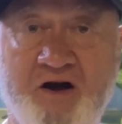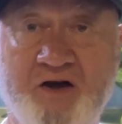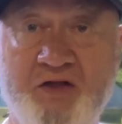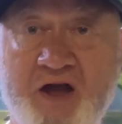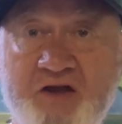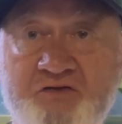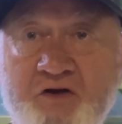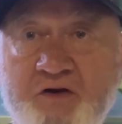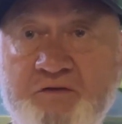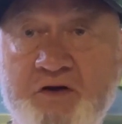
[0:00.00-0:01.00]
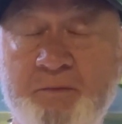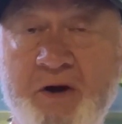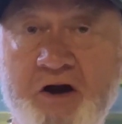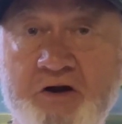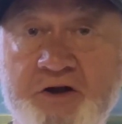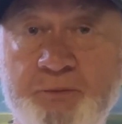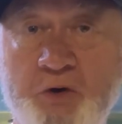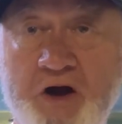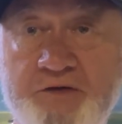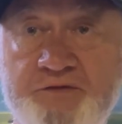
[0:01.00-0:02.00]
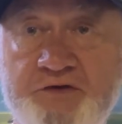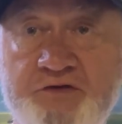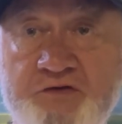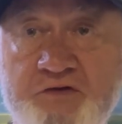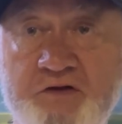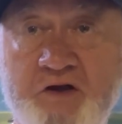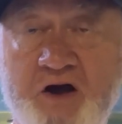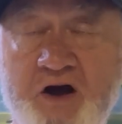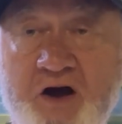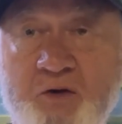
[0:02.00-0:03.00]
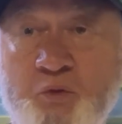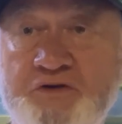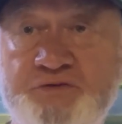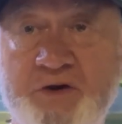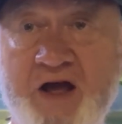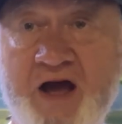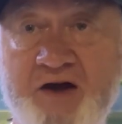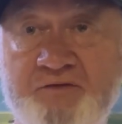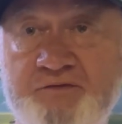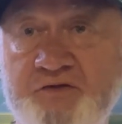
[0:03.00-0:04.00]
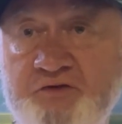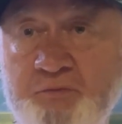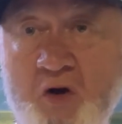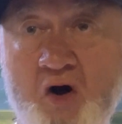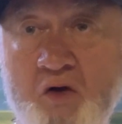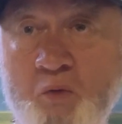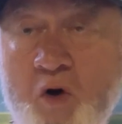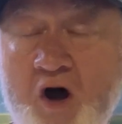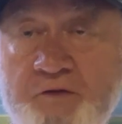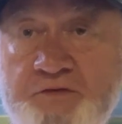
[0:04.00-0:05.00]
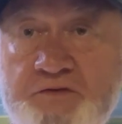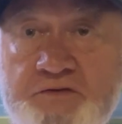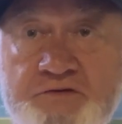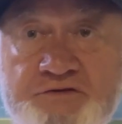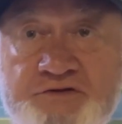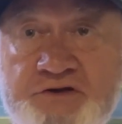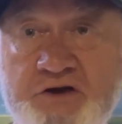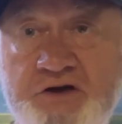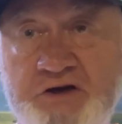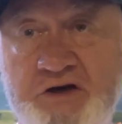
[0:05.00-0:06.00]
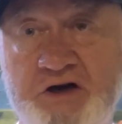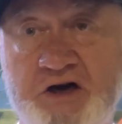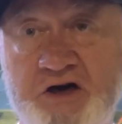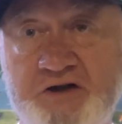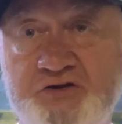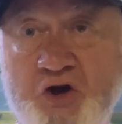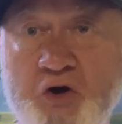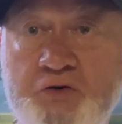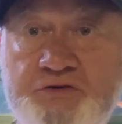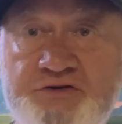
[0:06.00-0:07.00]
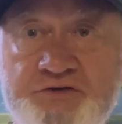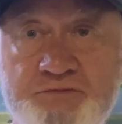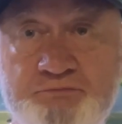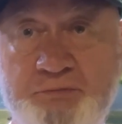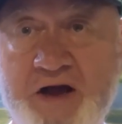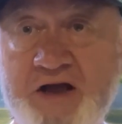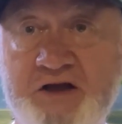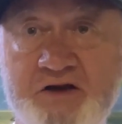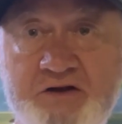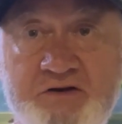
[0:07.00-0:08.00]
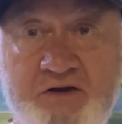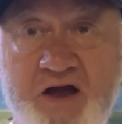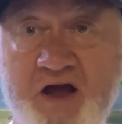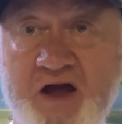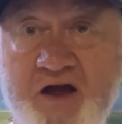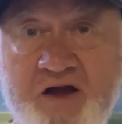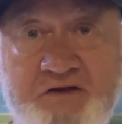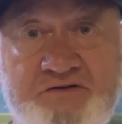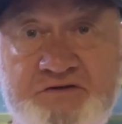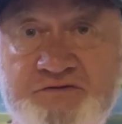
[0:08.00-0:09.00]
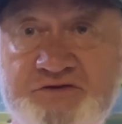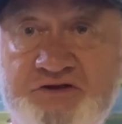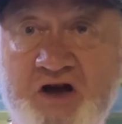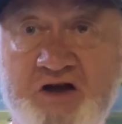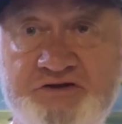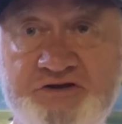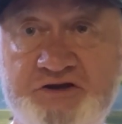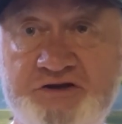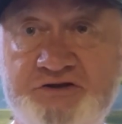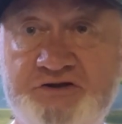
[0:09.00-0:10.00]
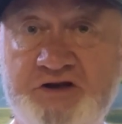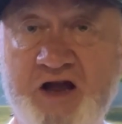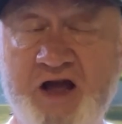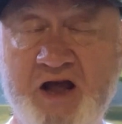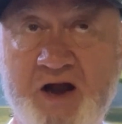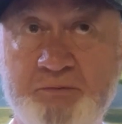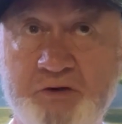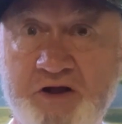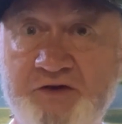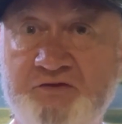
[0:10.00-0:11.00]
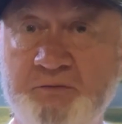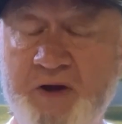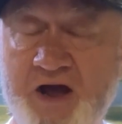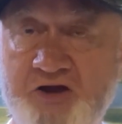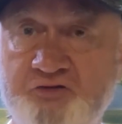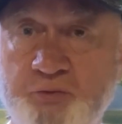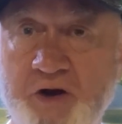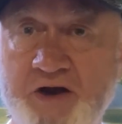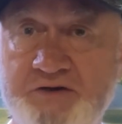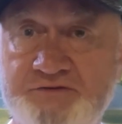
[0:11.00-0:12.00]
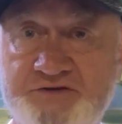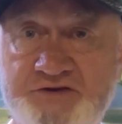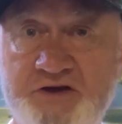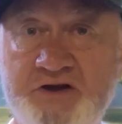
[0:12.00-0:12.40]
They serve an American breakfast, which would have small waffles, toast, bacon, eggs, sausage, and I believe some hash browns.